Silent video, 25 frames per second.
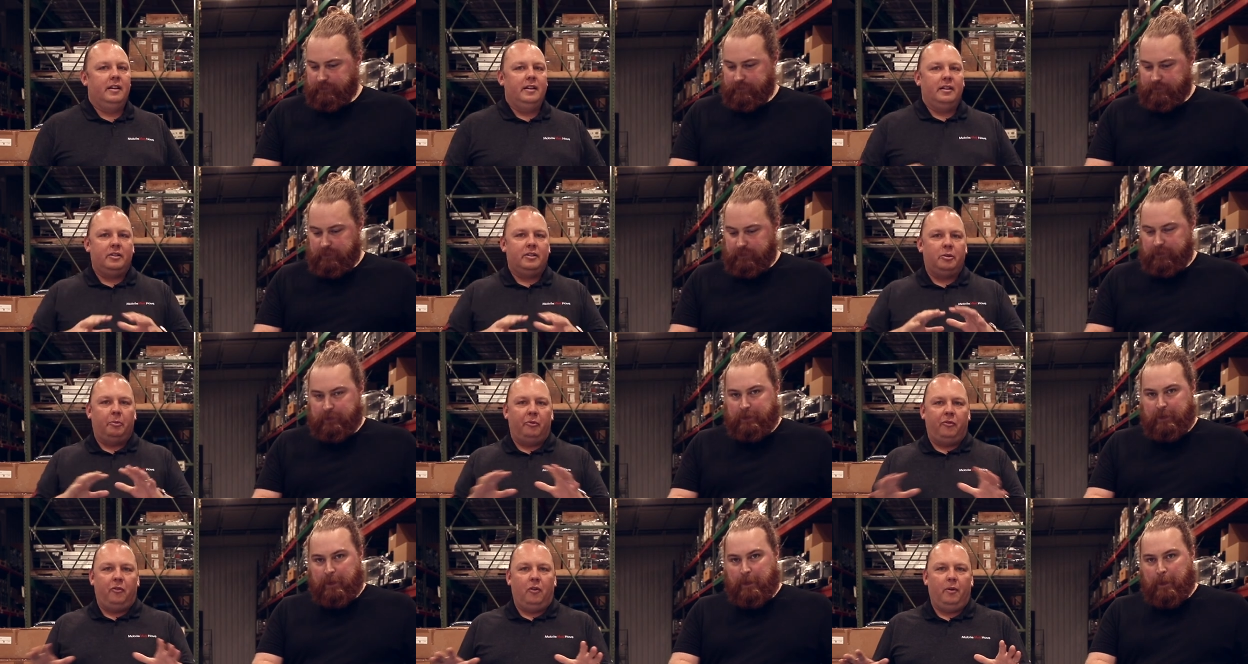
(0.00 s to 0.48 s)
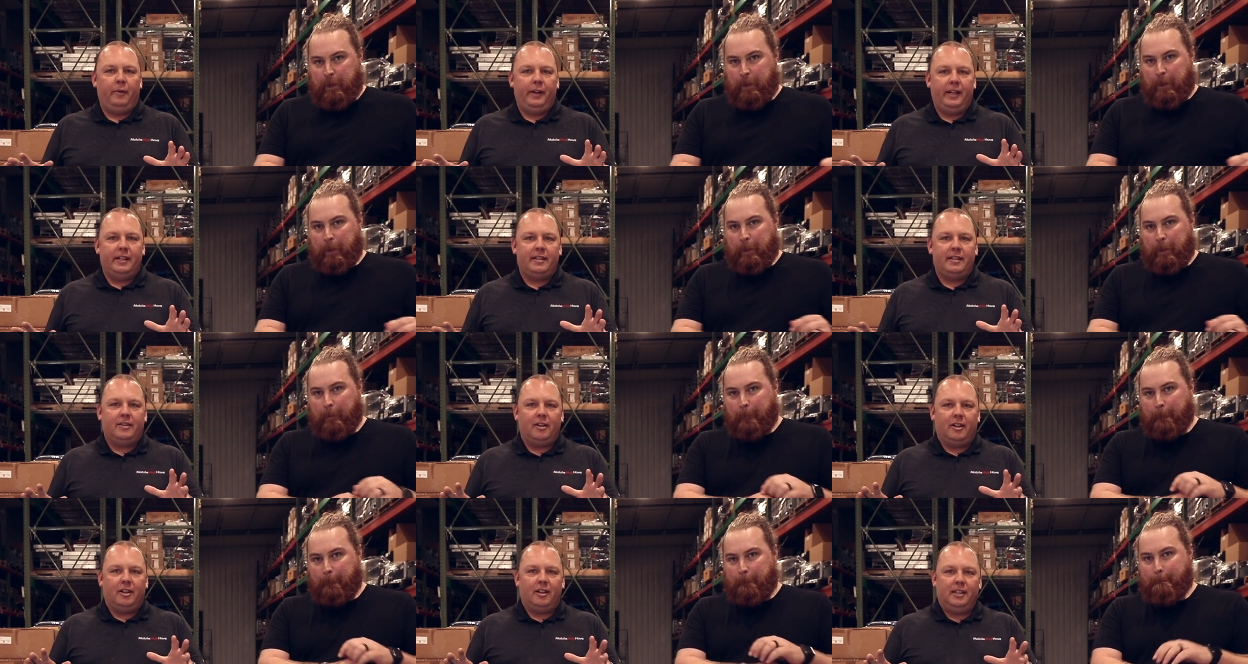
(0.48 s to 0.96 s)
Speaker 1: So before we get
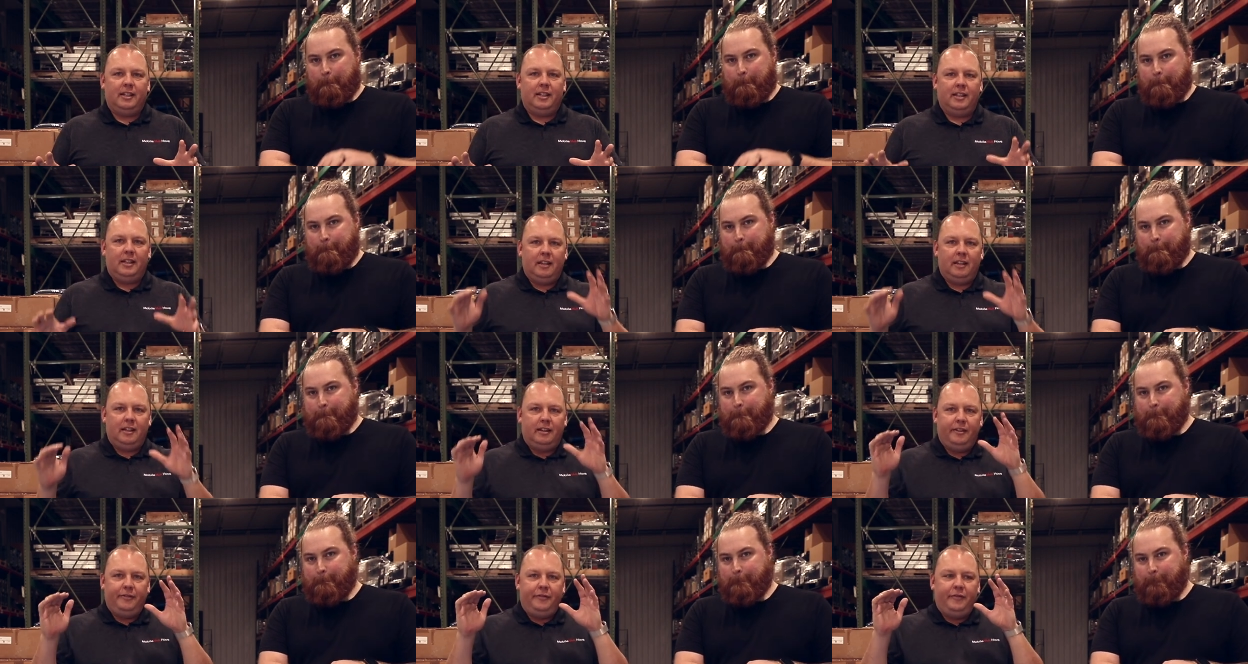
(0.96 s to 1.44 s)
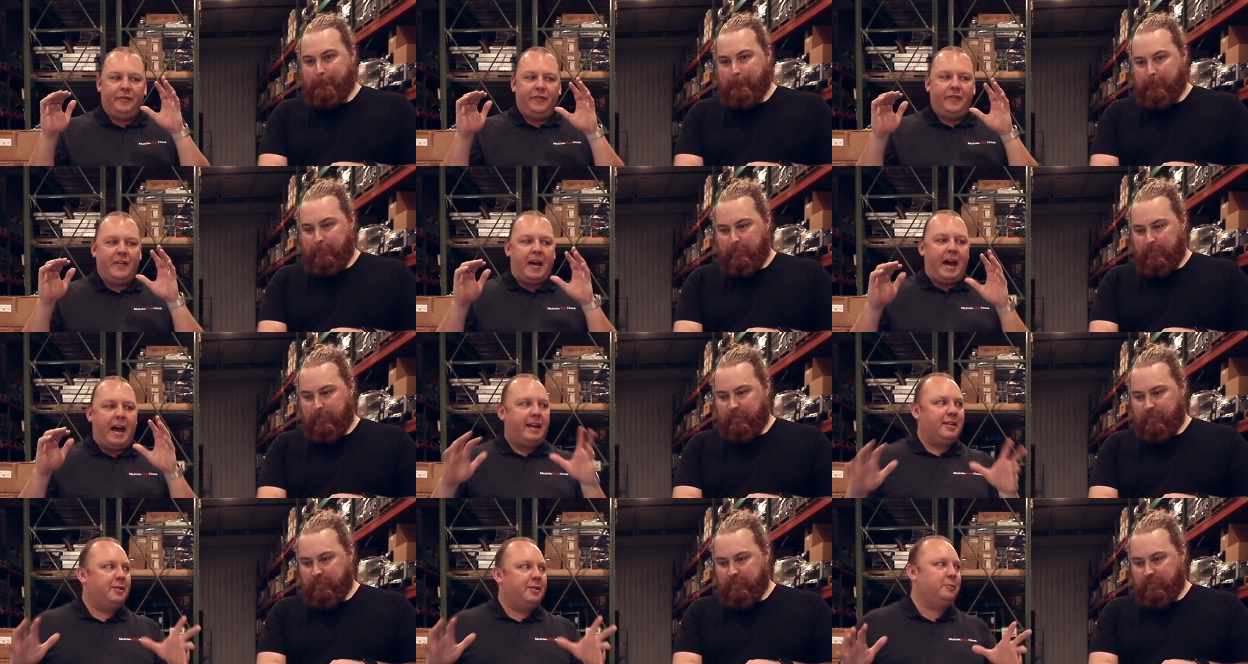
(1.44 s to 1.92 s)
started, the
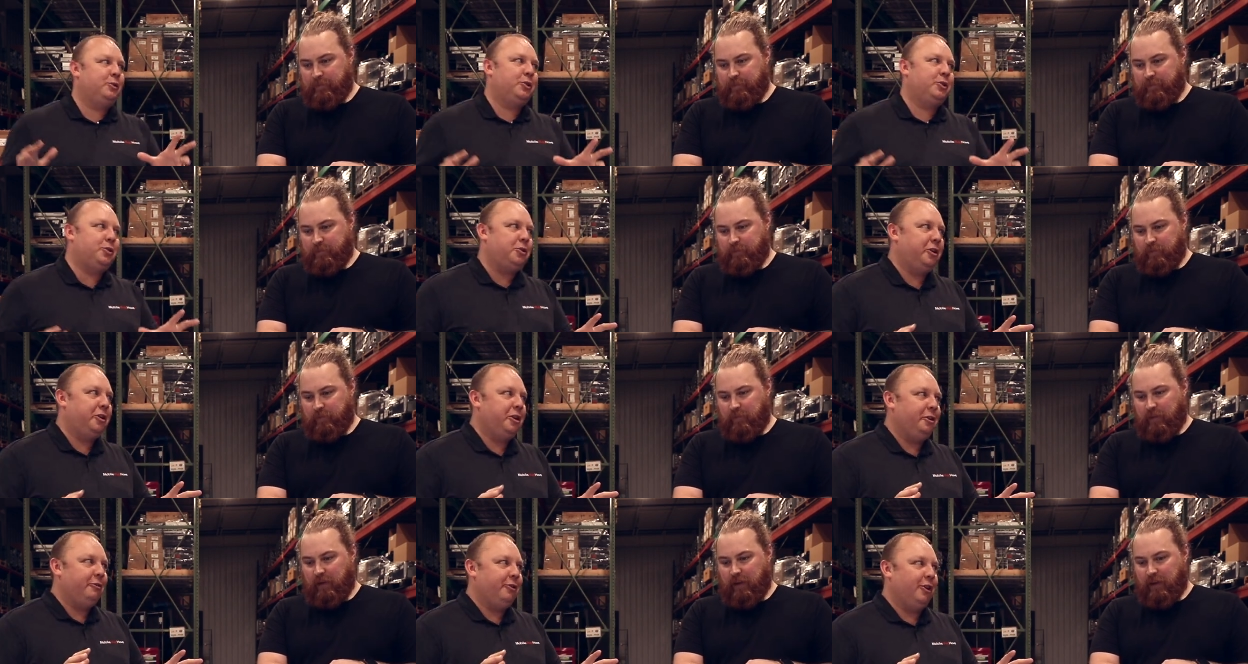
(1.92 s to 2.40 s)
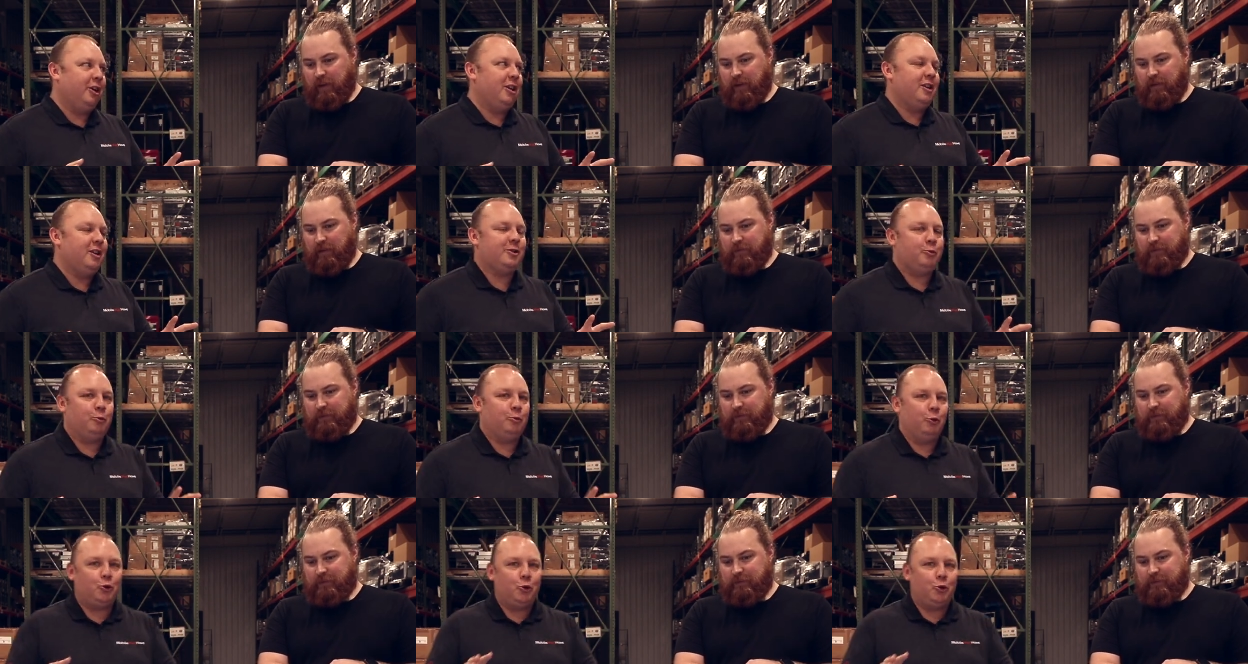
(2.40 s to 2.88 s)
vast majority of our
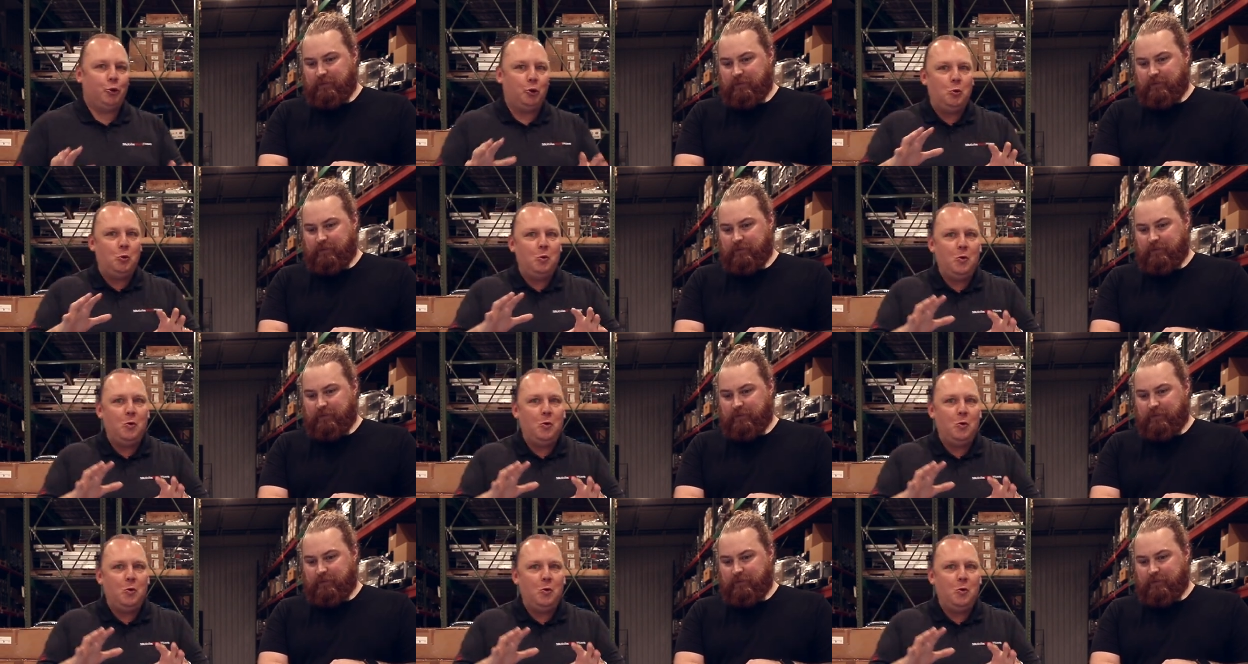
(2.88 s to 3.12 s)
customers do